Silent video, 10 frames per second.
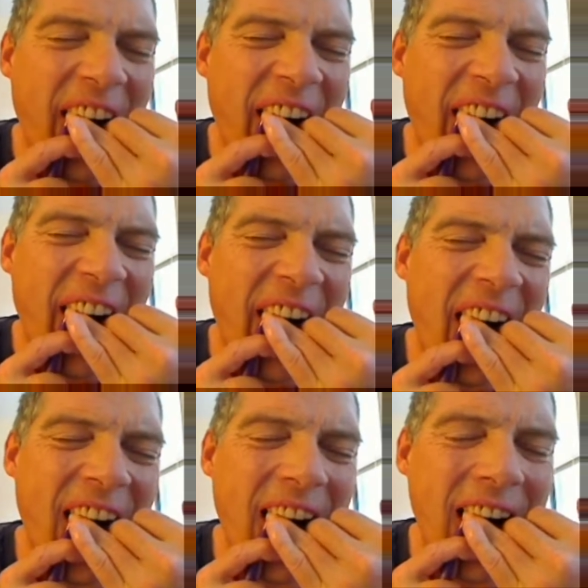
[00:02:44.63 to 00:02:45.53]

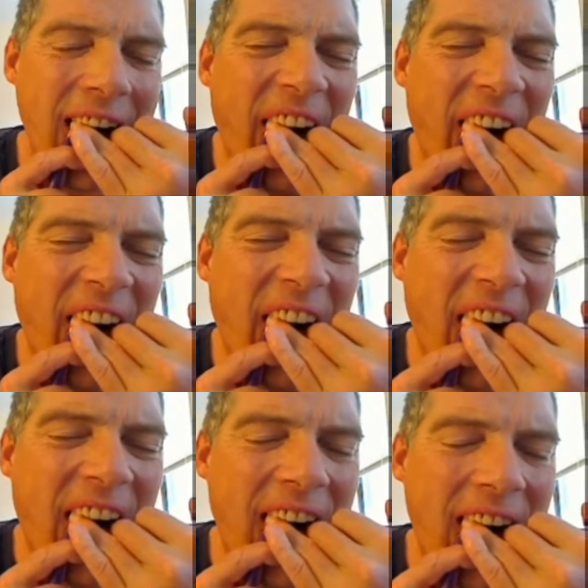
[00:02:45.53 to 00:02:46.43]

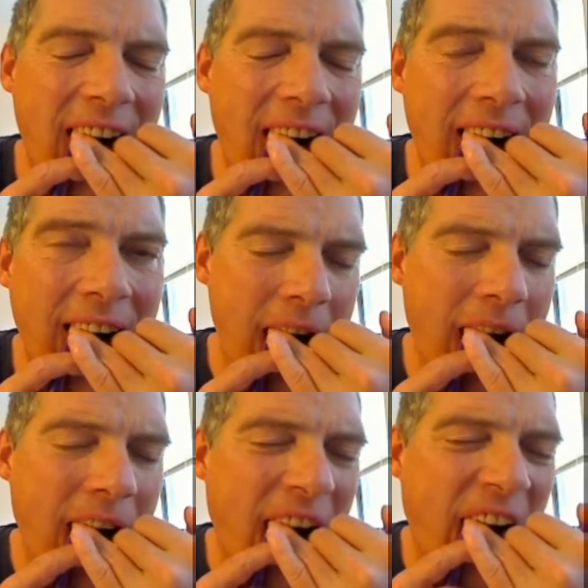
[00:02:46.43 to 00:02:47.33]

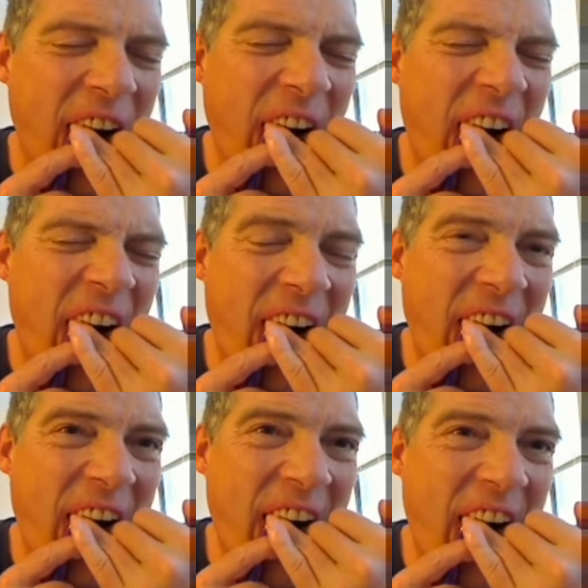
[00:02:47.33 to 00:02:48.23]

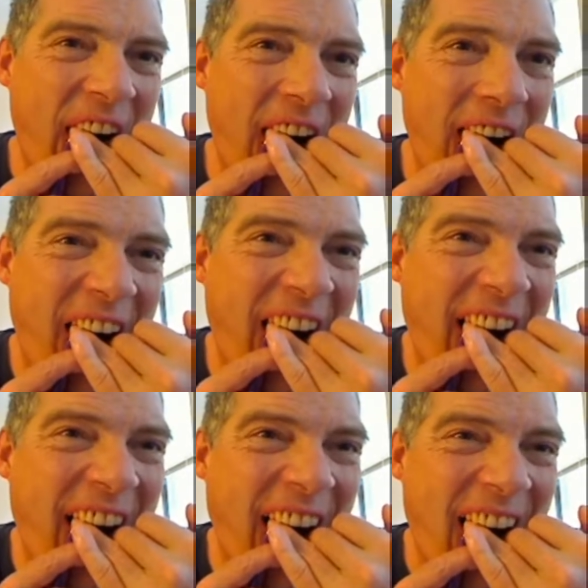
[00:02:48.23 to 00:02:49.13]

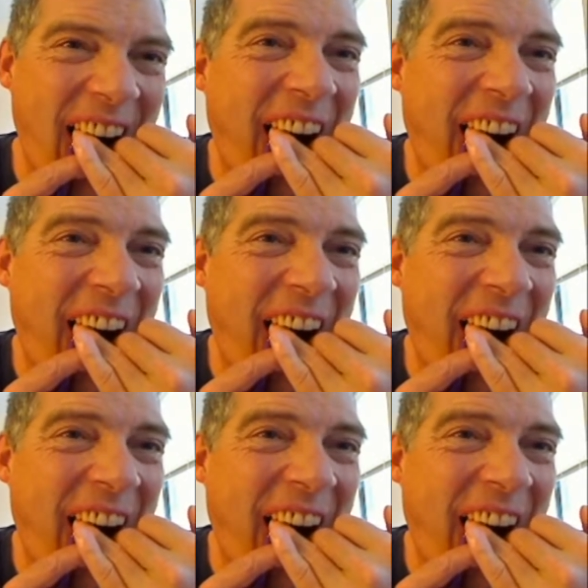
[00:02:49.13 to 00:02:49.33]
(silence)